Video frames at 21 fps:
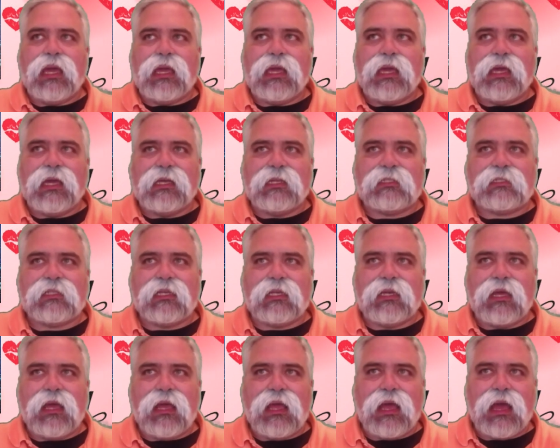
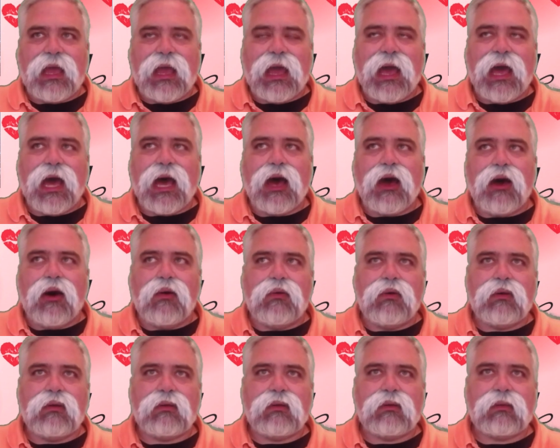is
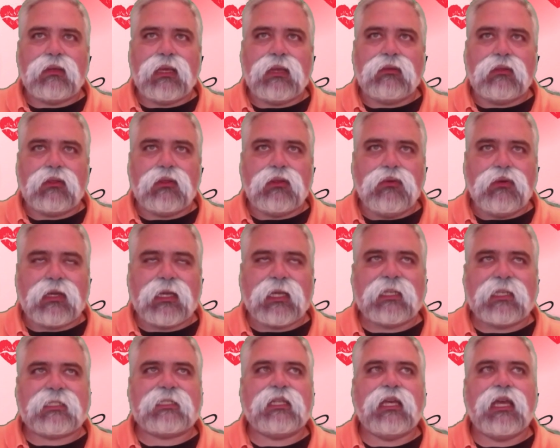how
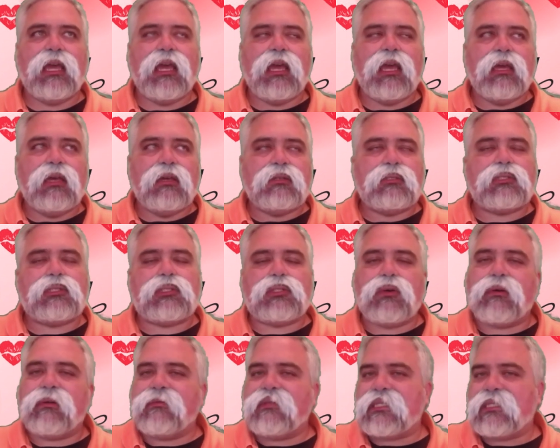Lucas
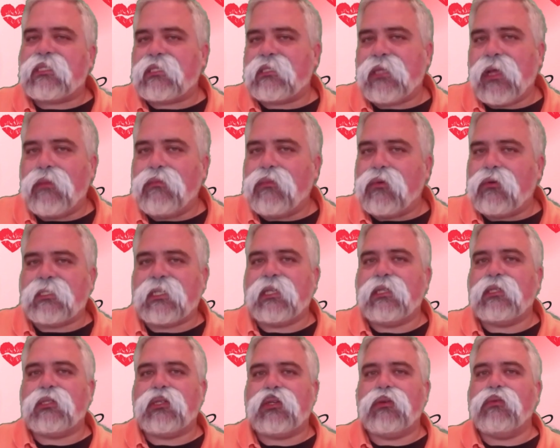sort of
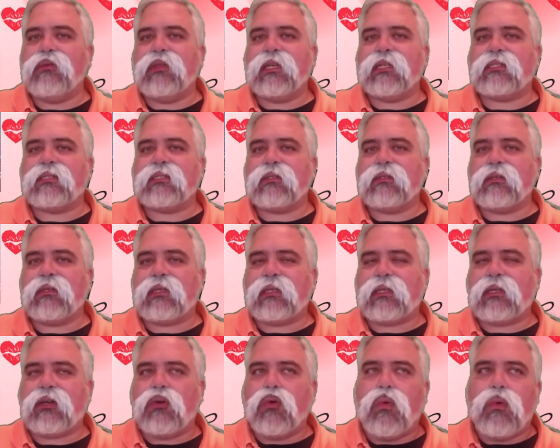stumbles into this
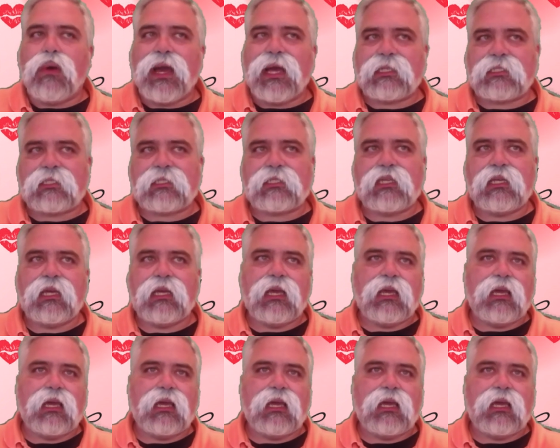quest